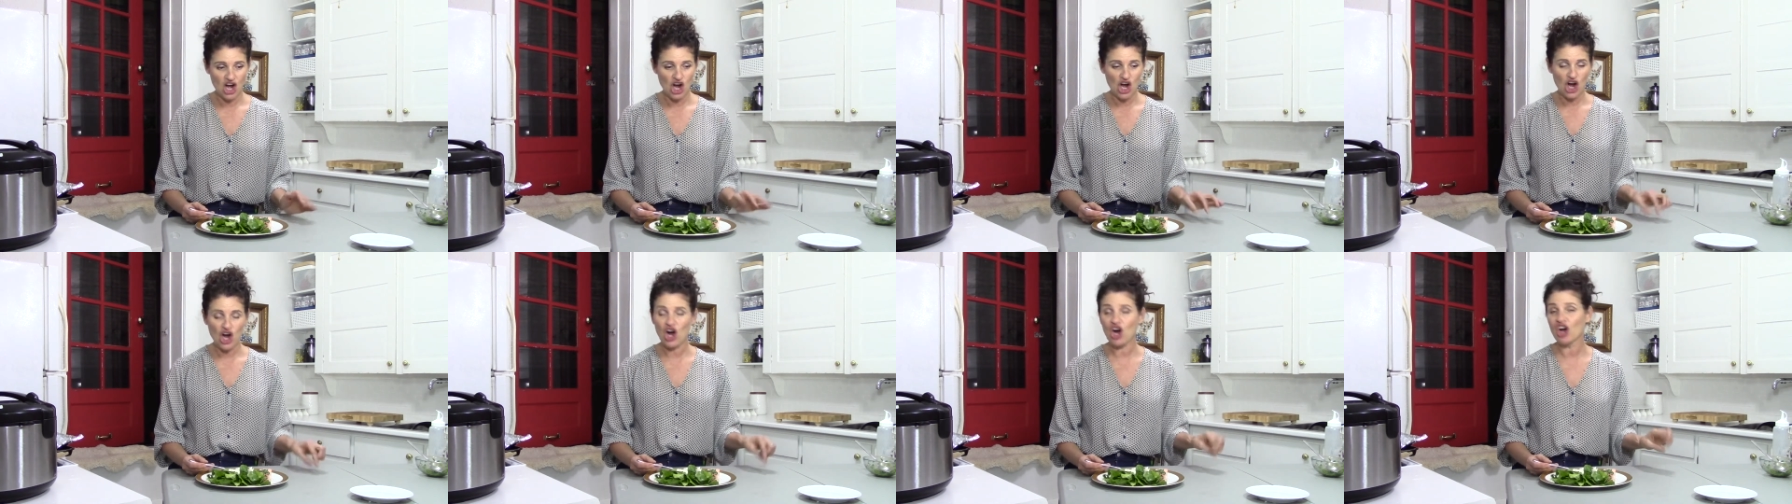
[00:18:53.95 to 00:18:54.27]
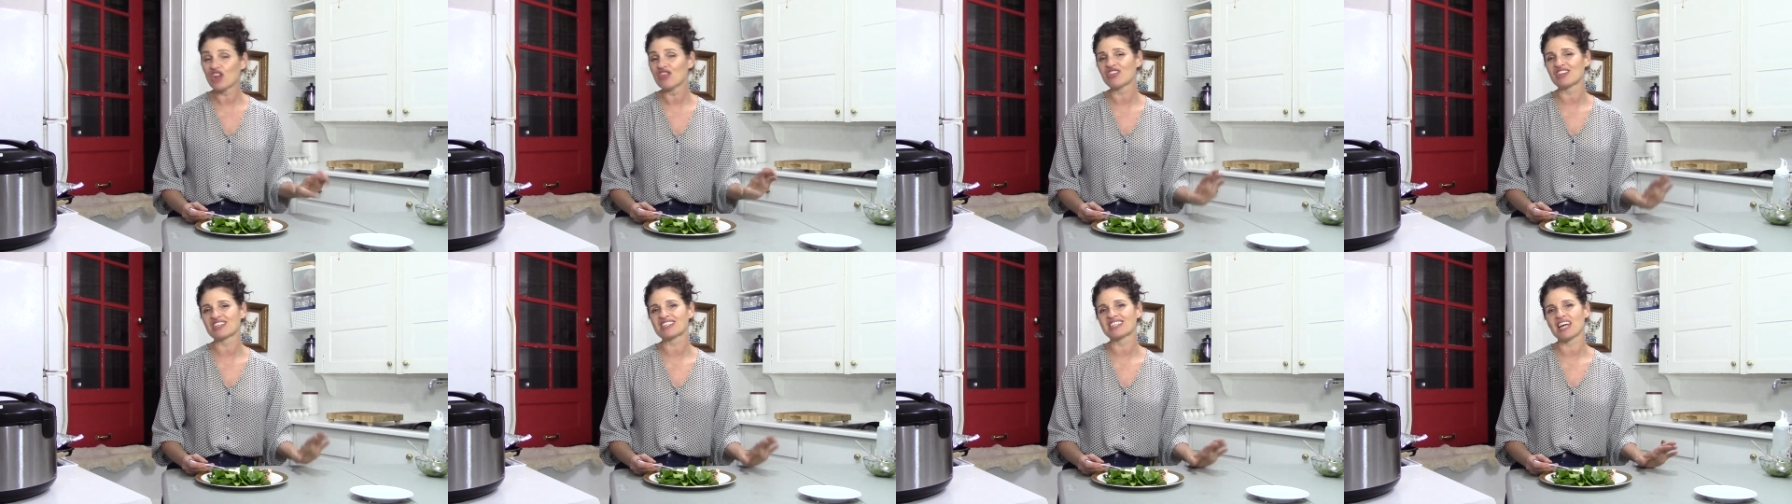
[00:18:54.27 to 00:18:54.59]

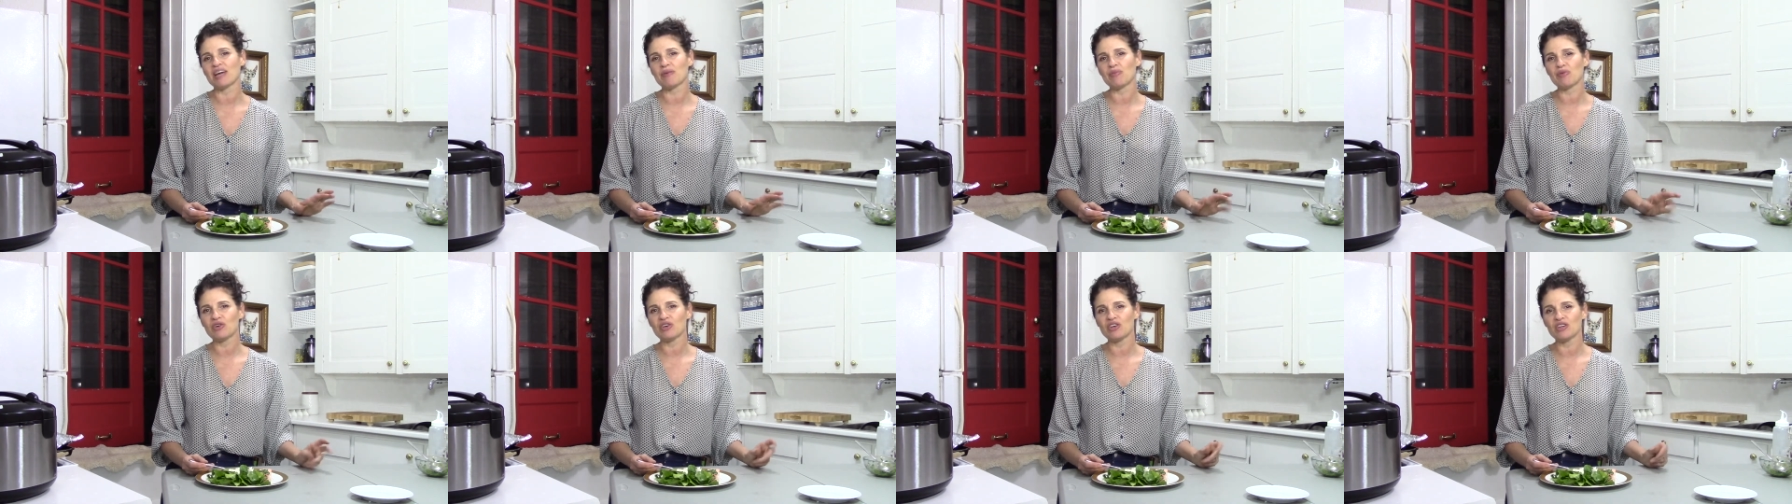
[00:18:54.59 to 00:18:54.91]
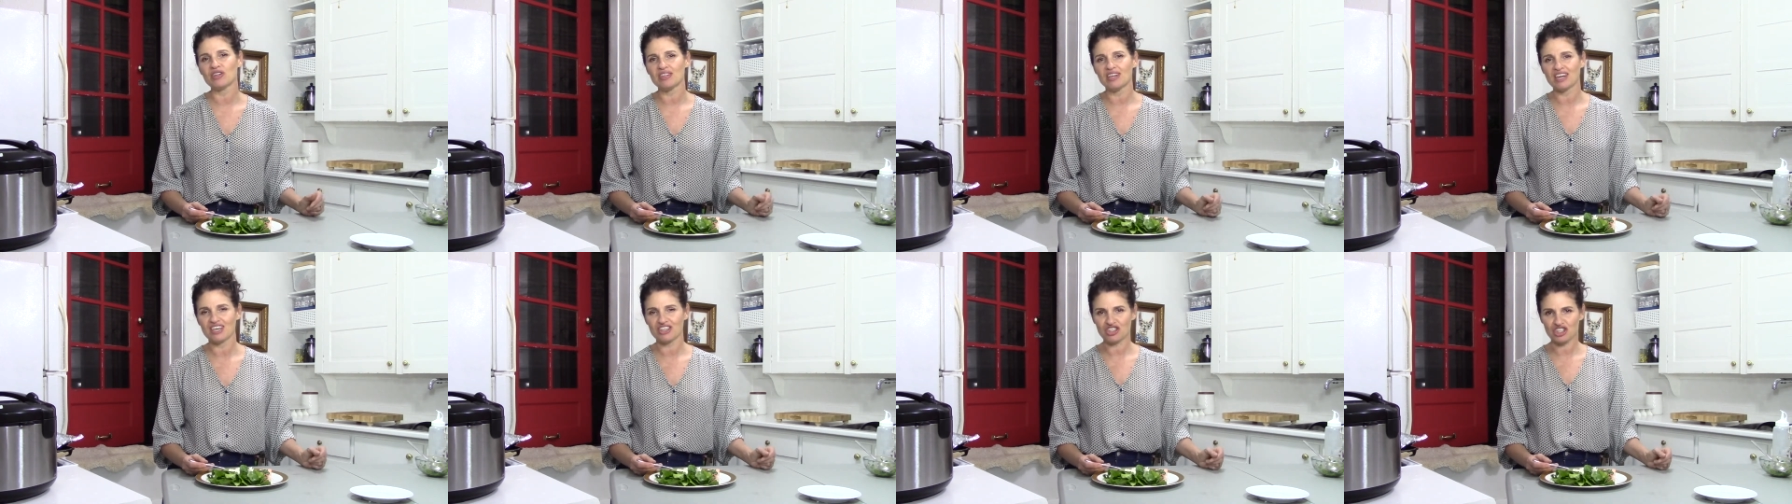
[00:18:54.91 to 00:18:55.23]
on the table,
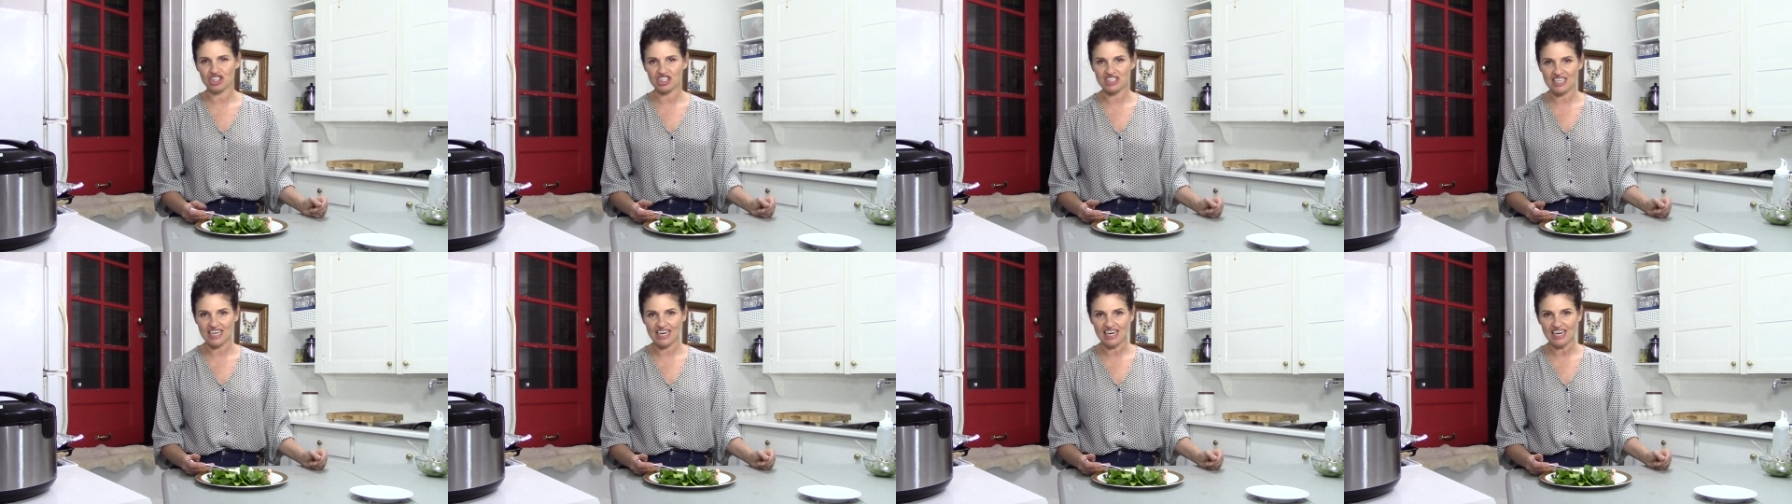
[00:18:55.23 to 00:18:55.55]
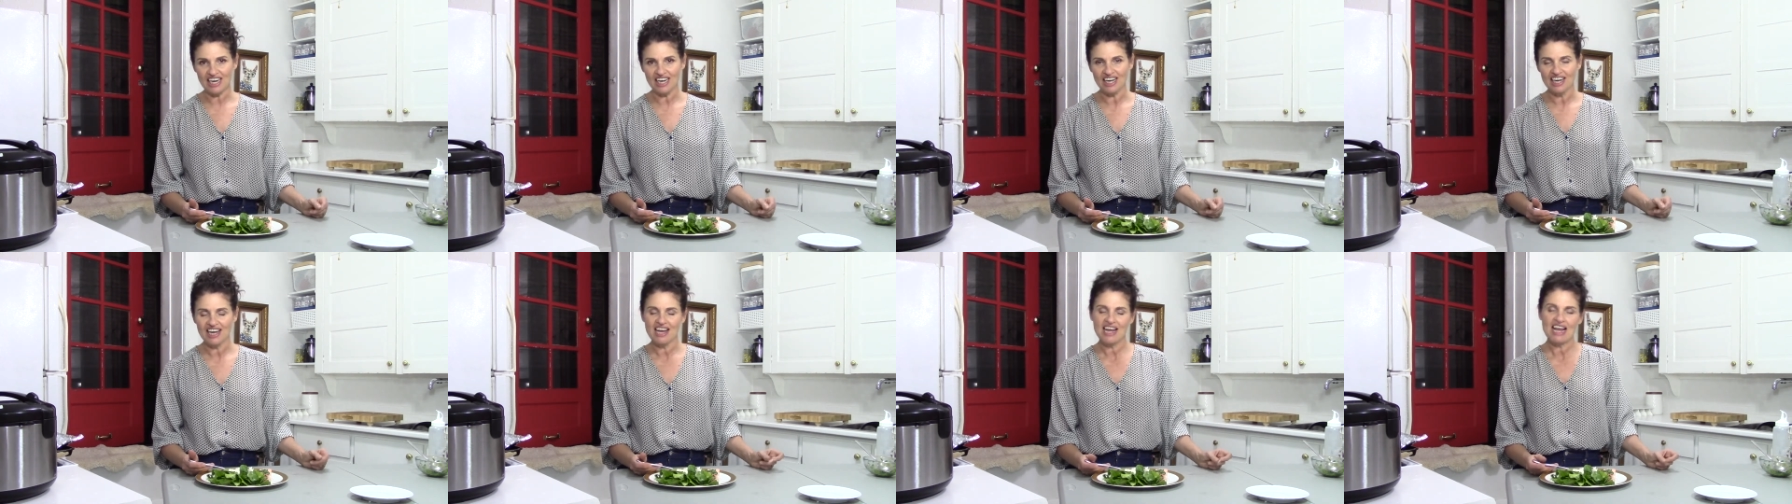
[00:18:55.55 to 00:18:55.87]
I should say.
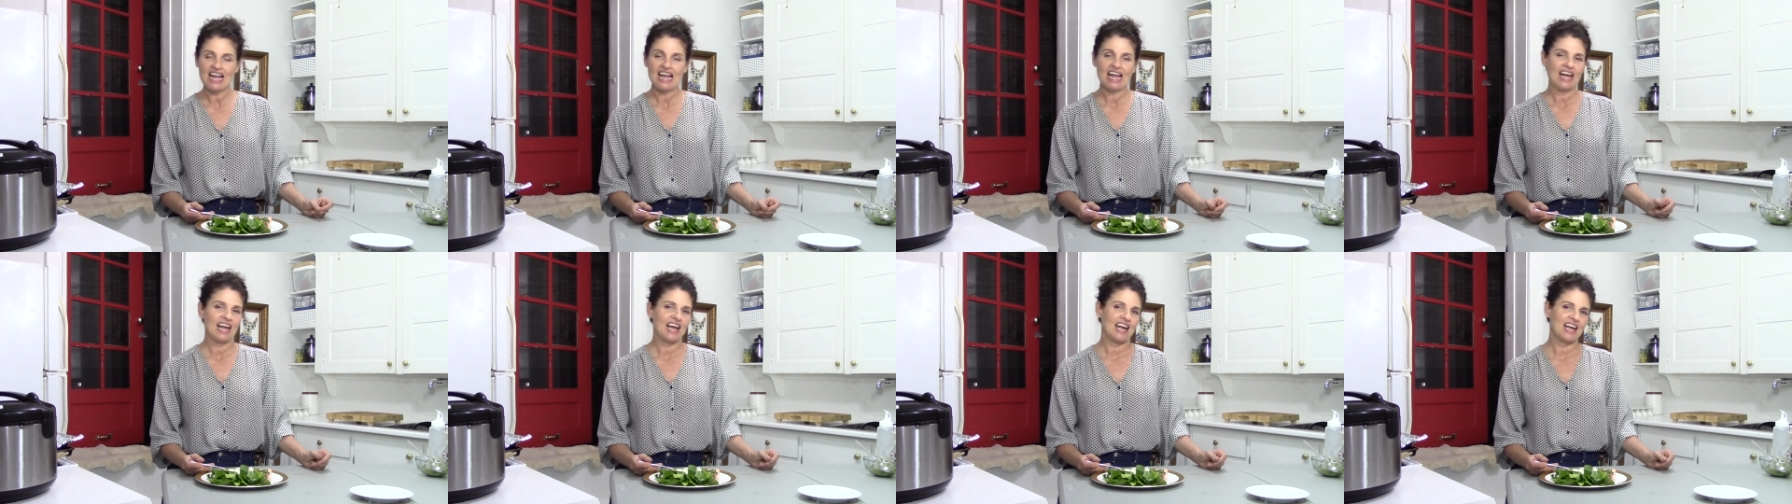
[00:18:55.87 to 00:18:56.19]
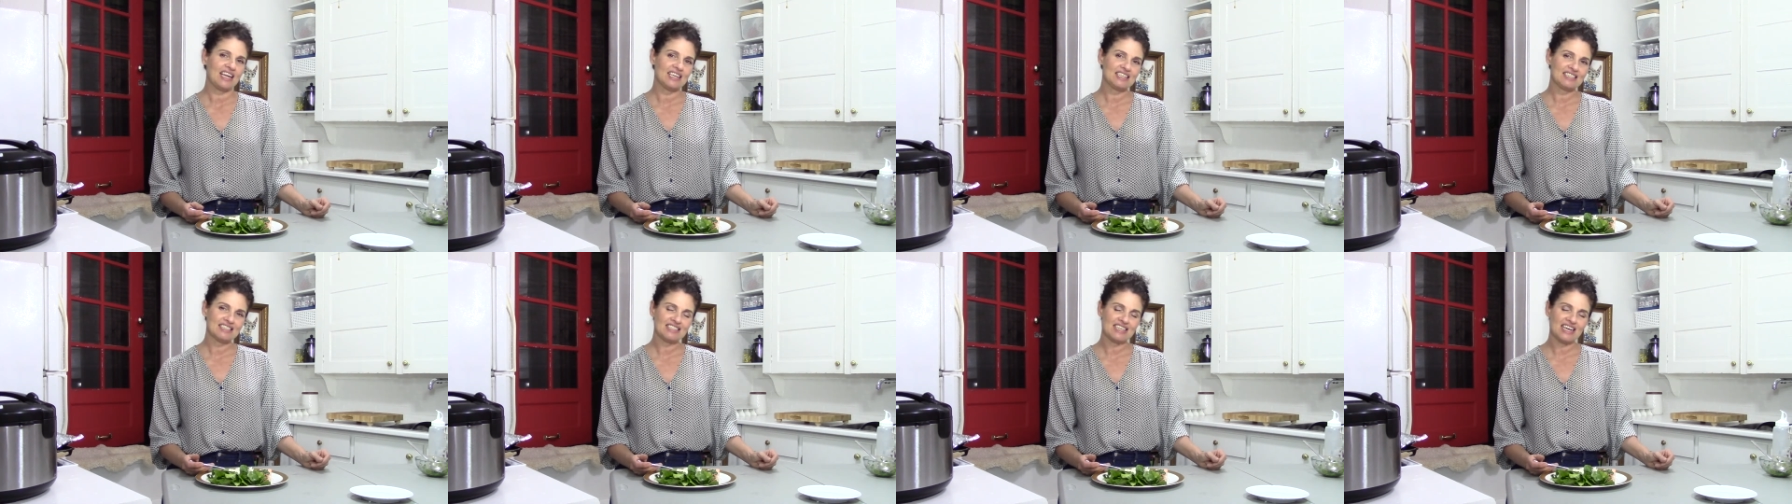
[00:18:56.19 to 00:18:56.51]

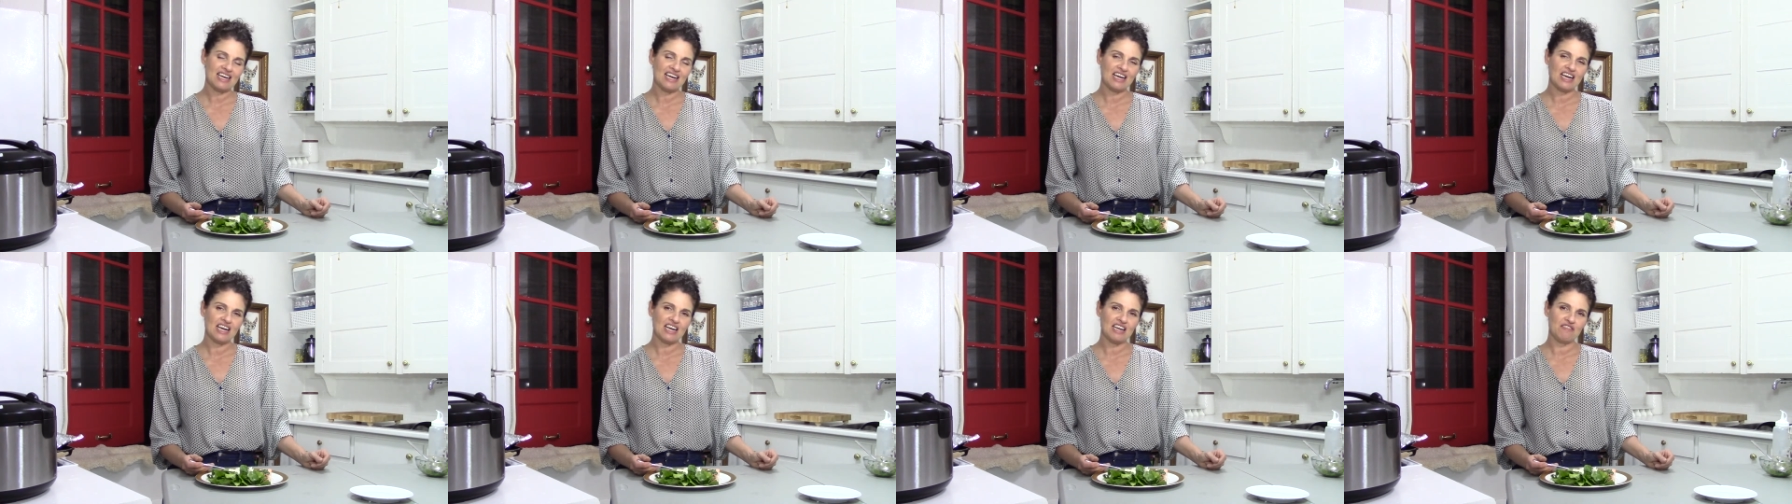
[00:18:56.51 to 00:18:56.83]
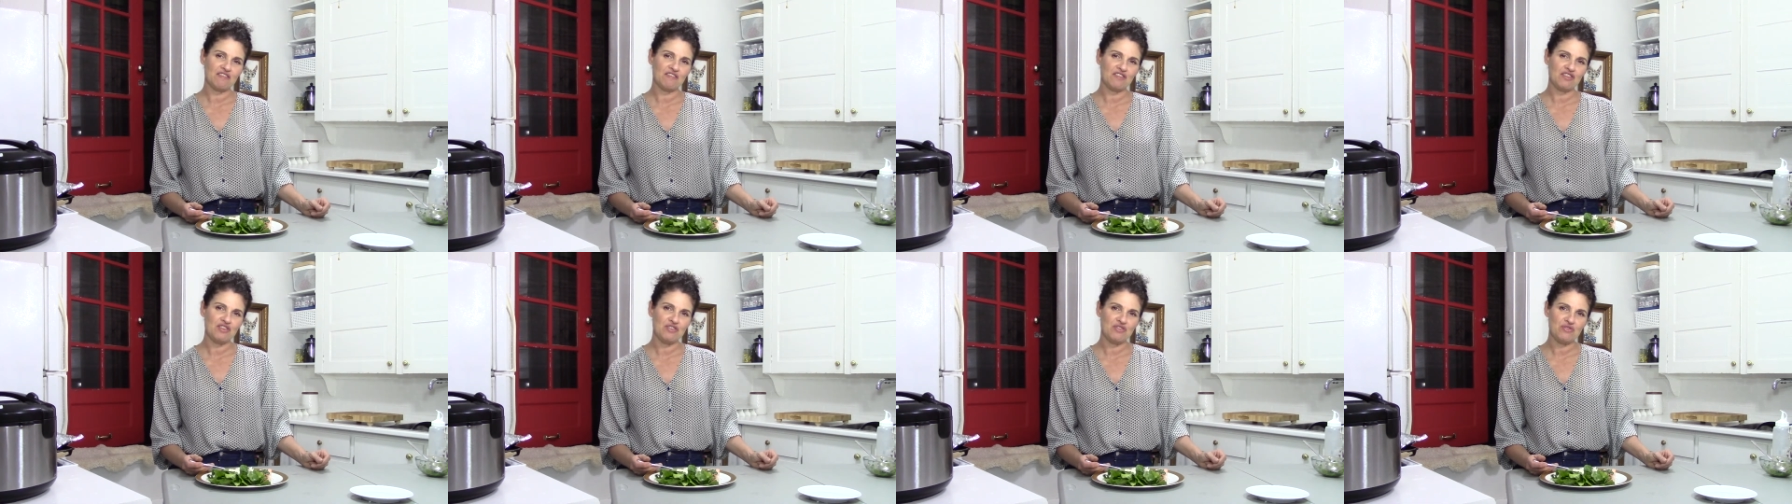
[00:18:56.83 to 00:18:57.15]
And
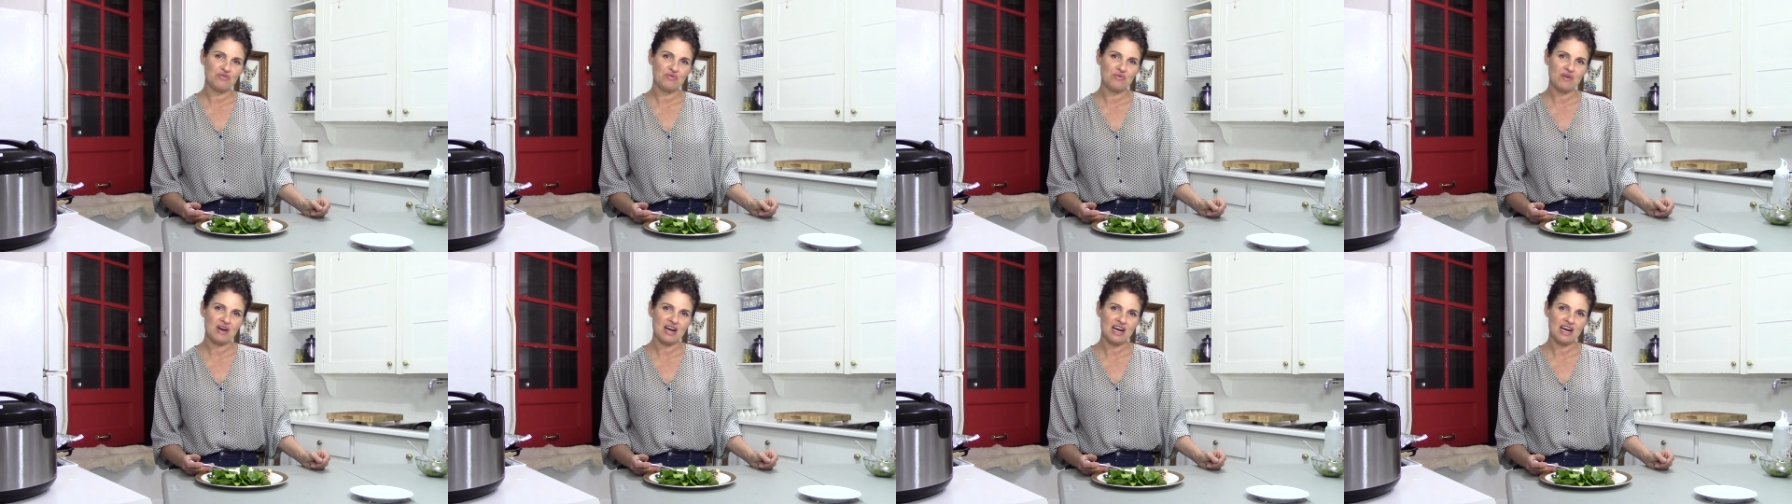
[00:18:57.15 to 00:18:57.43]
if you